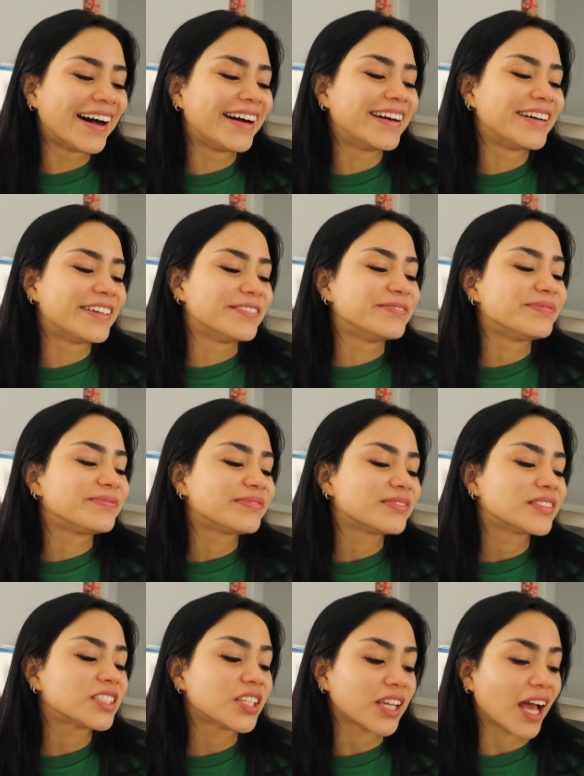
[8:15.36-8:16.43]
um,
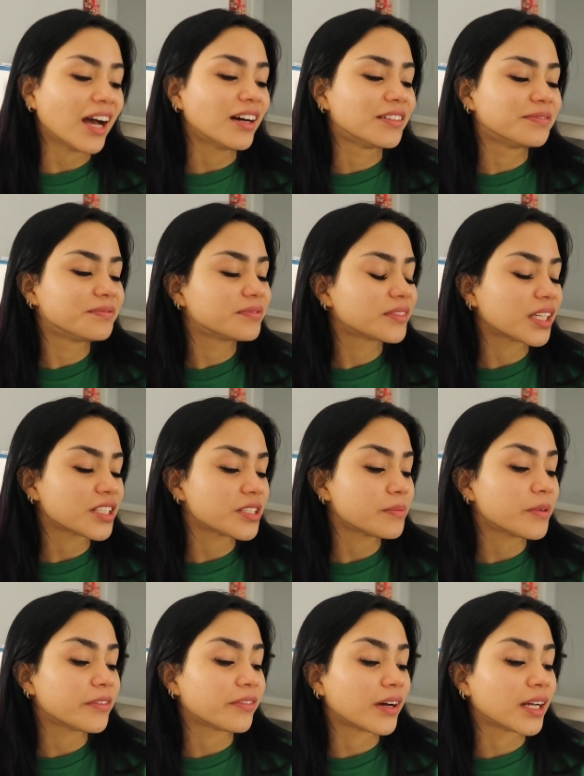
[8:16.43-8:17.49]
so yeah that should
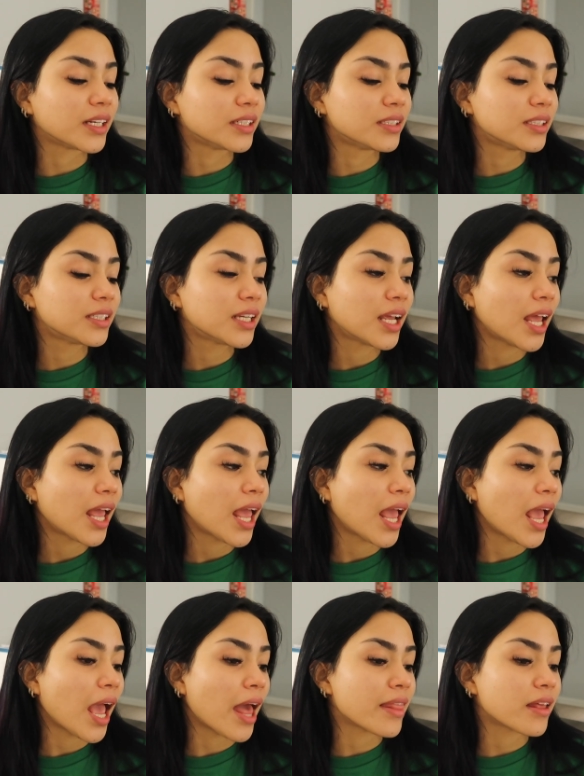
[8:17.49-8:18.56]
be fun
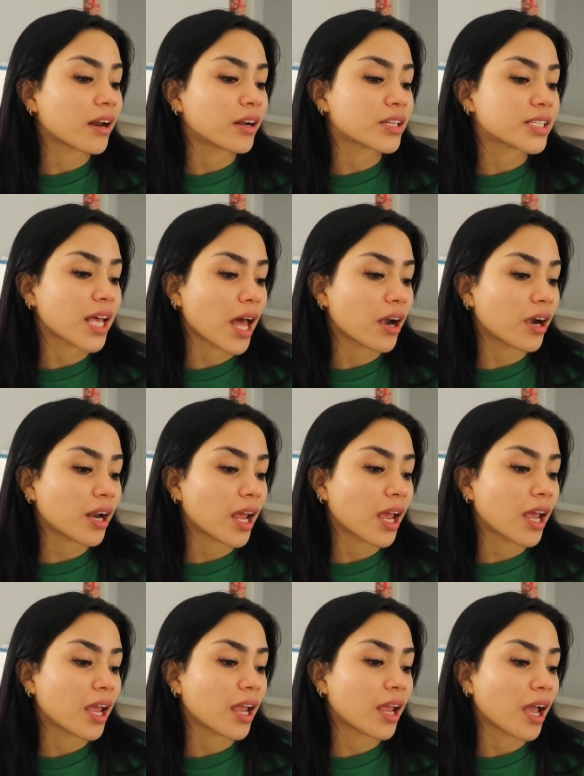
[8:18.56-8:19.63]
and then on
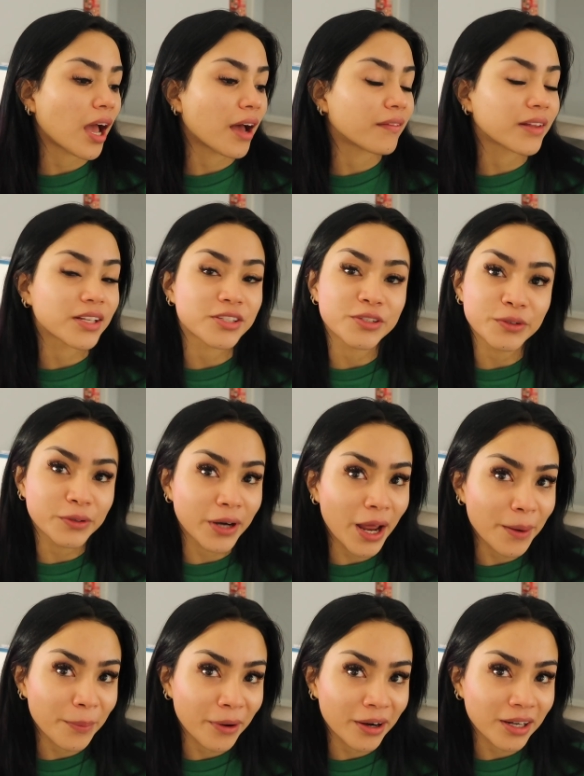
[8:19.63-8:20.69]
Saturday I have like two
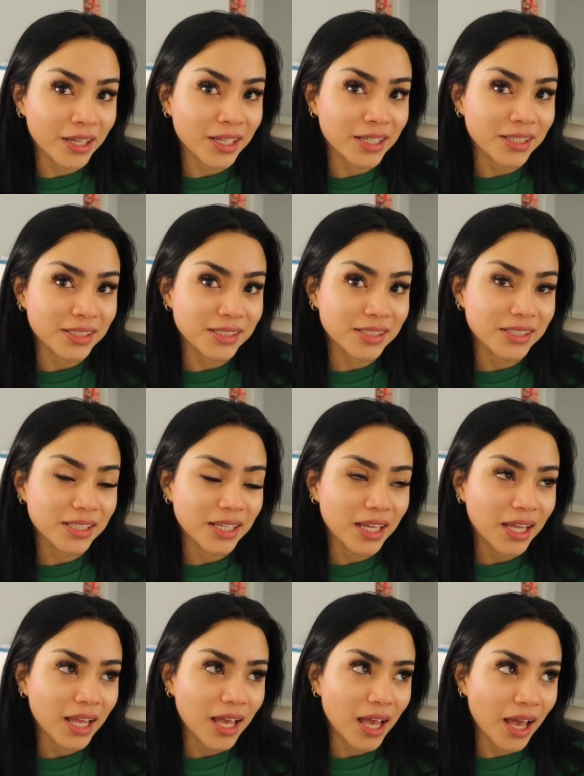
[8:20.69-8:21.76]
grad parties
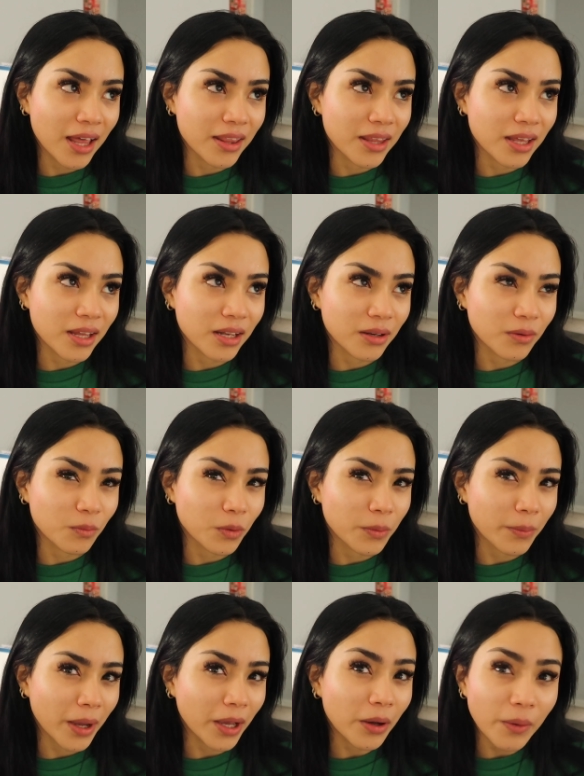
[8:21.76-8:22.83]
and then we
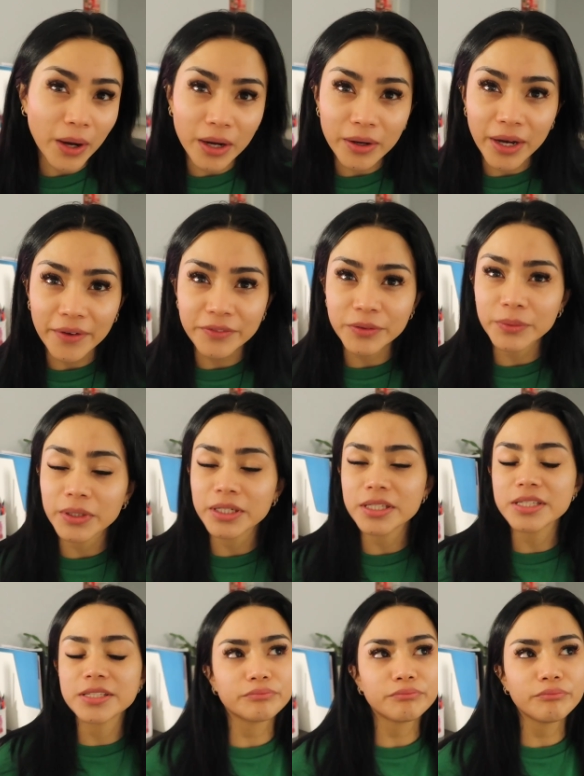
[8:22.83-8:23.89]
might go out
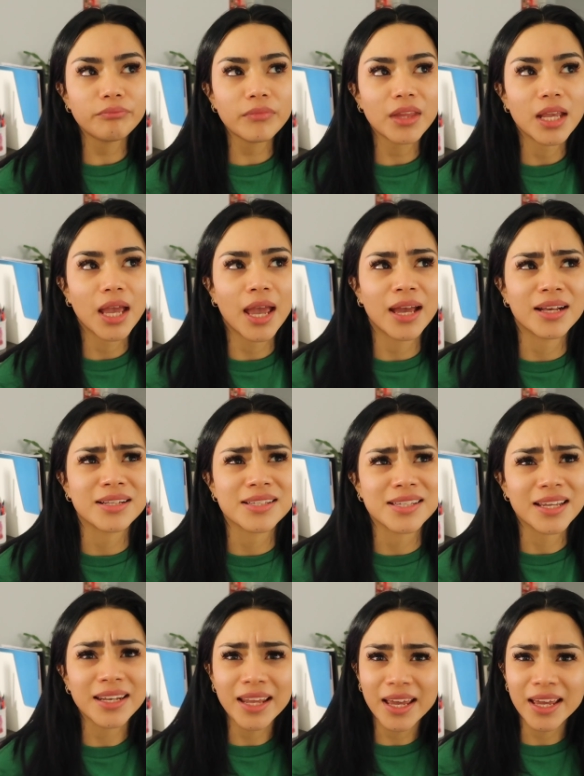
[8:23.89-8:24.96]
afterwards and
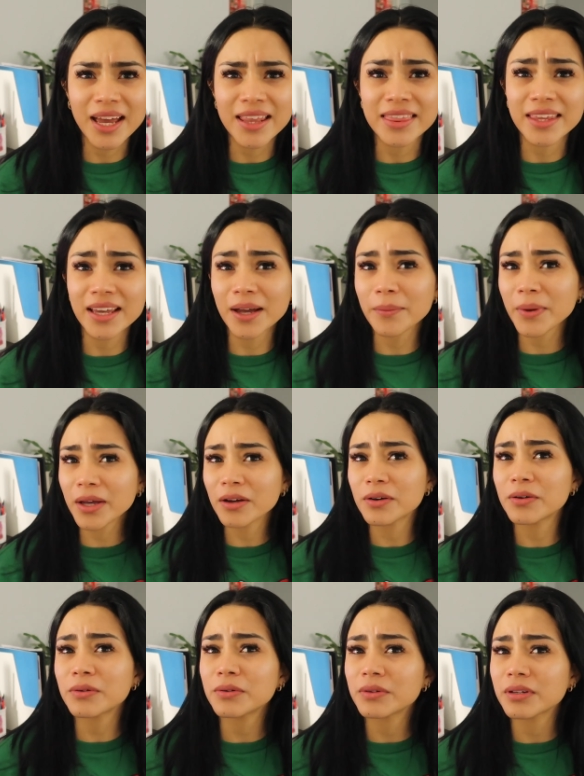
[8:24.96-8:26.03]
Sunday I think I might
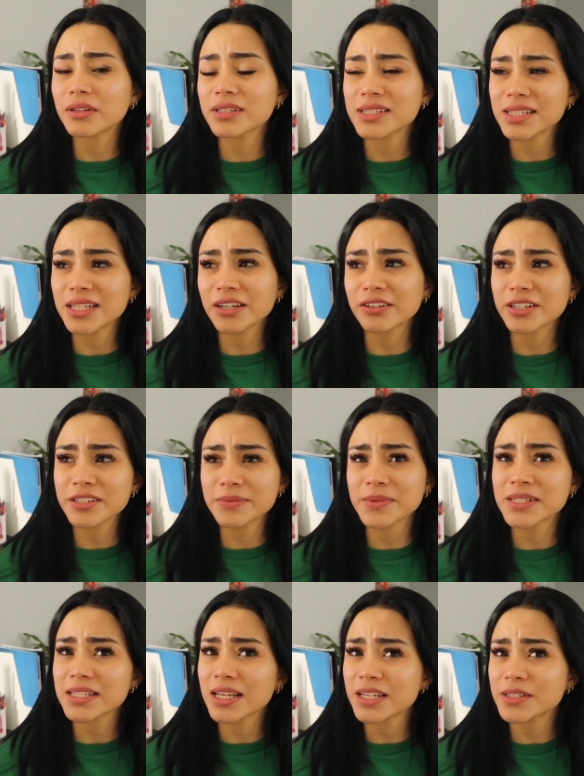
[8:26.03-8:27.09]
go see
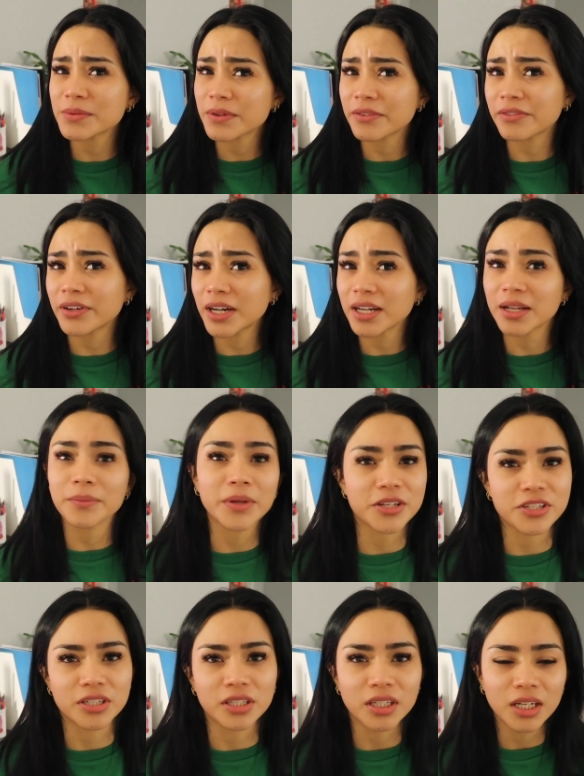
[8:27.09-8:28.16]
Christmas lights with a friend I'm not
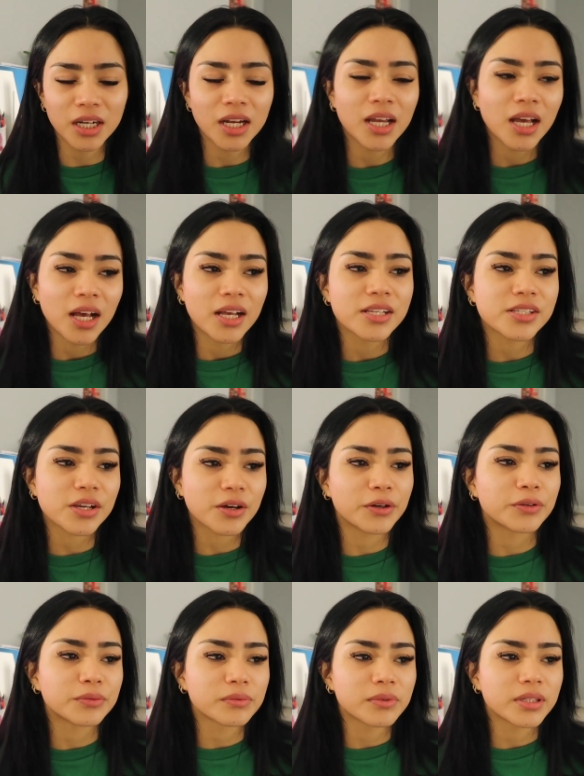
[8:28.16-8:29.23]
sure
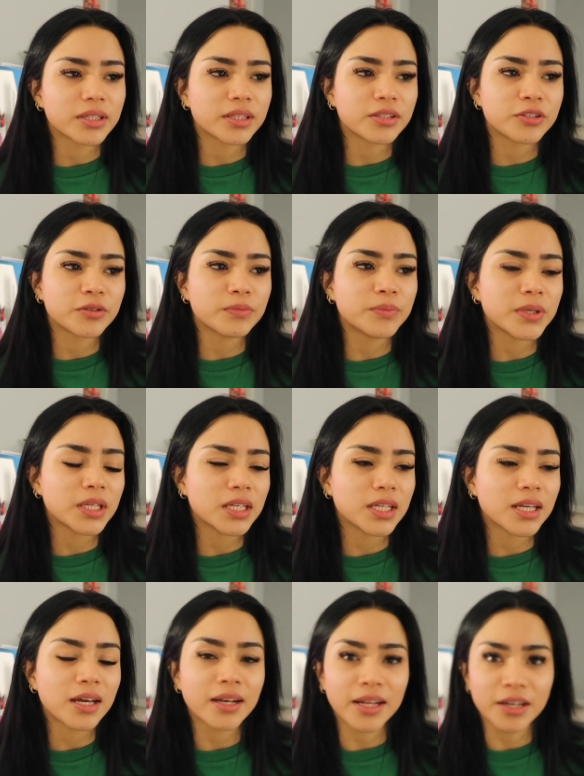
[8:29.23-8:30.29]
so to
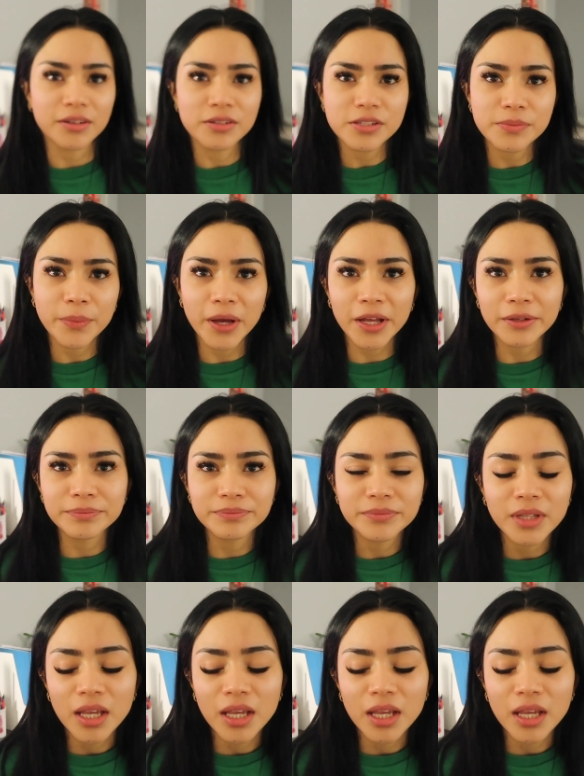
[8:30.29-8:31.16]
be announced but